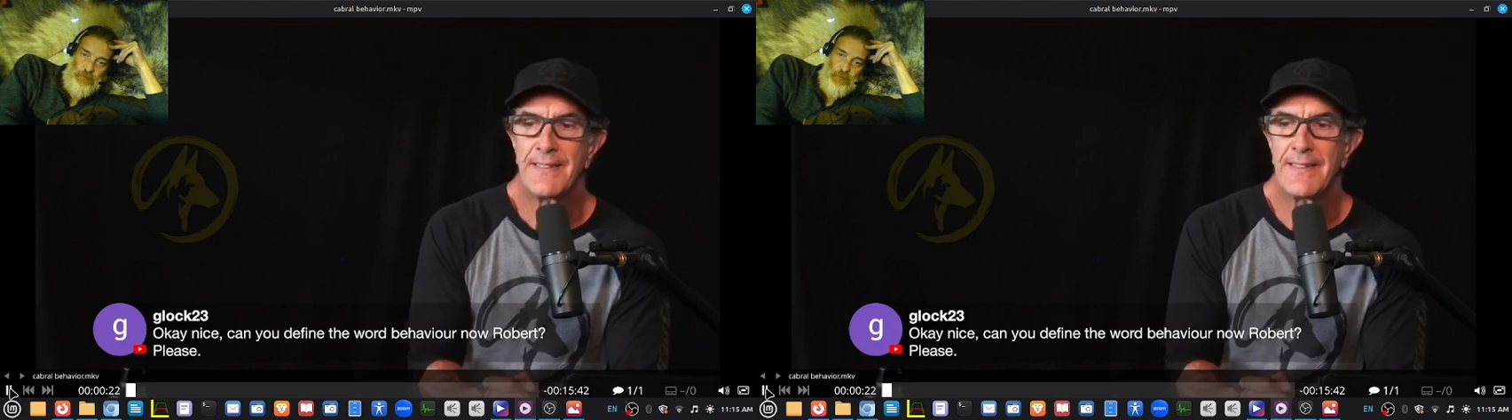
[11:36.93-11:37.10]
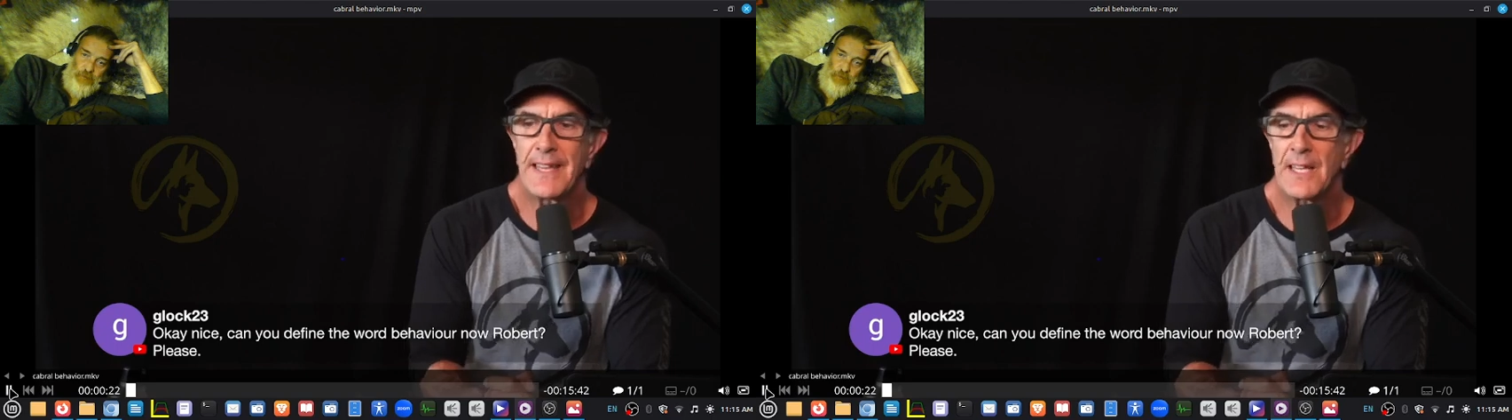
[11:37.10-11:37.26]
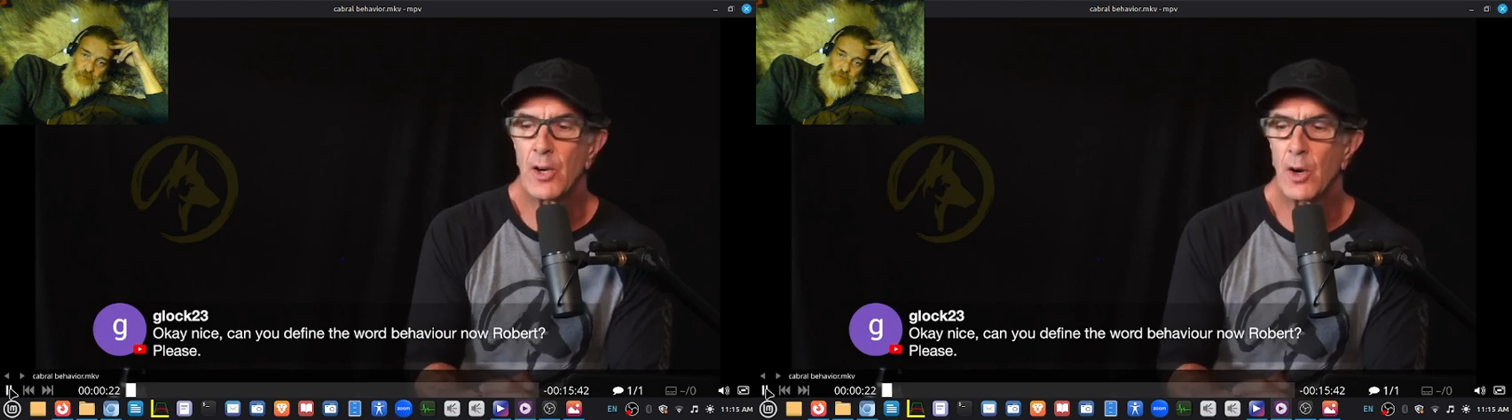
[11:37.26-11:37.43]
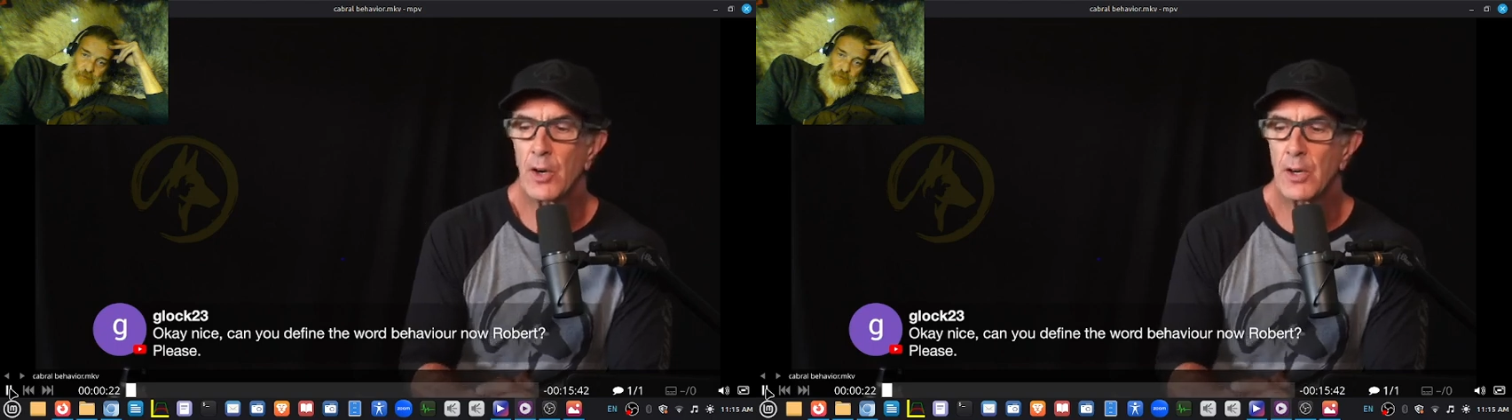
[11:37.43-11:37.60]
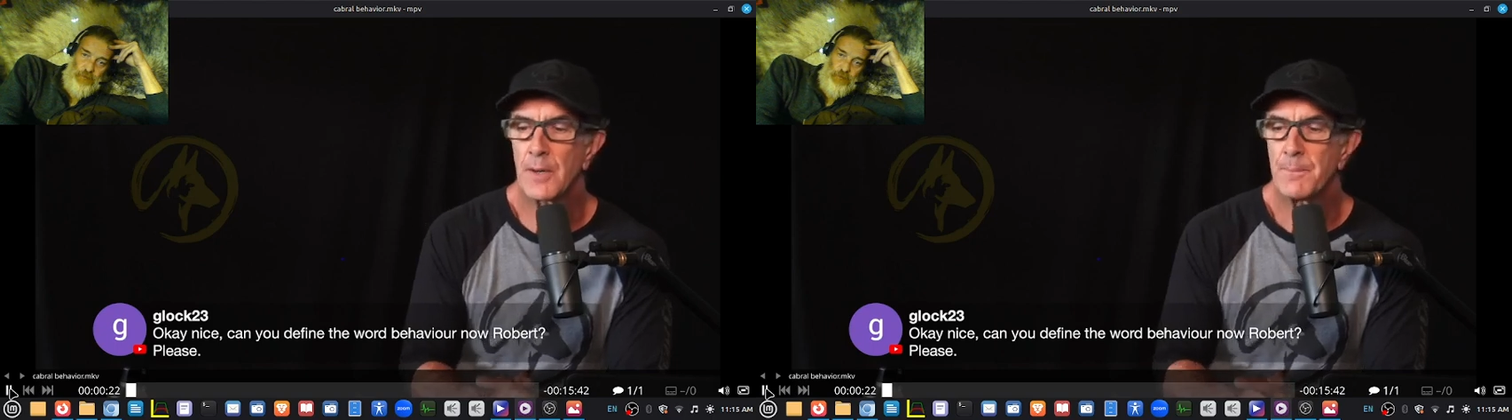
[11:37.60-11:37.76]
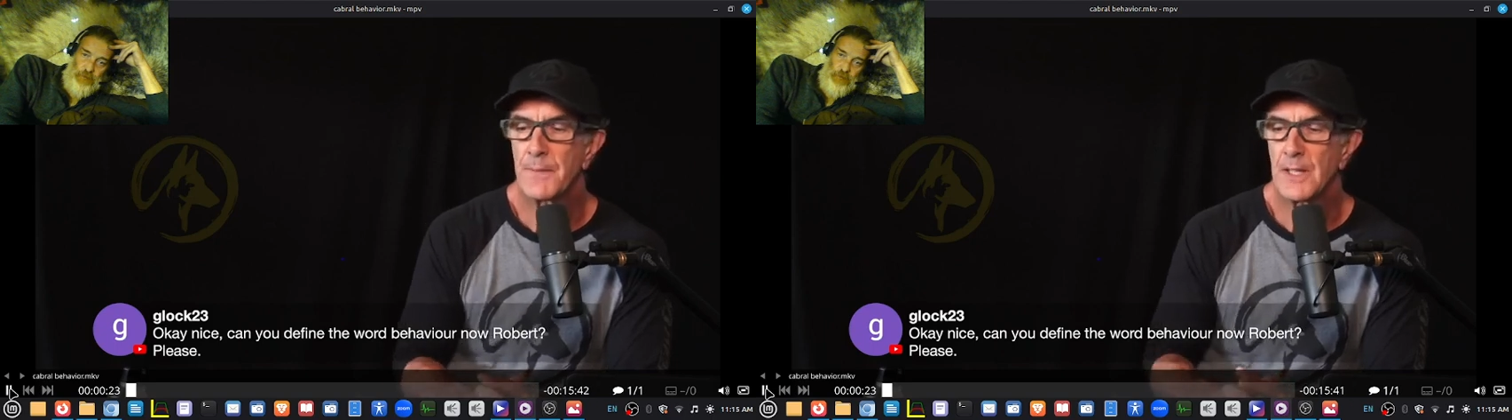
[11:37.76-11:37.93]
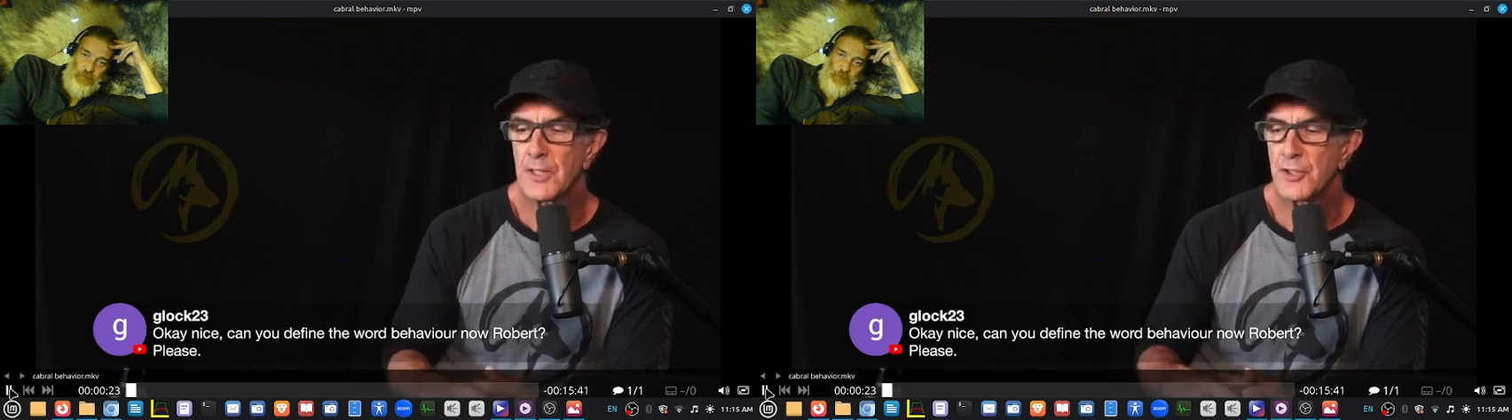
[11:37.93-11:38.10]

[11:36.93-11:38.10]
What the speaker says: they are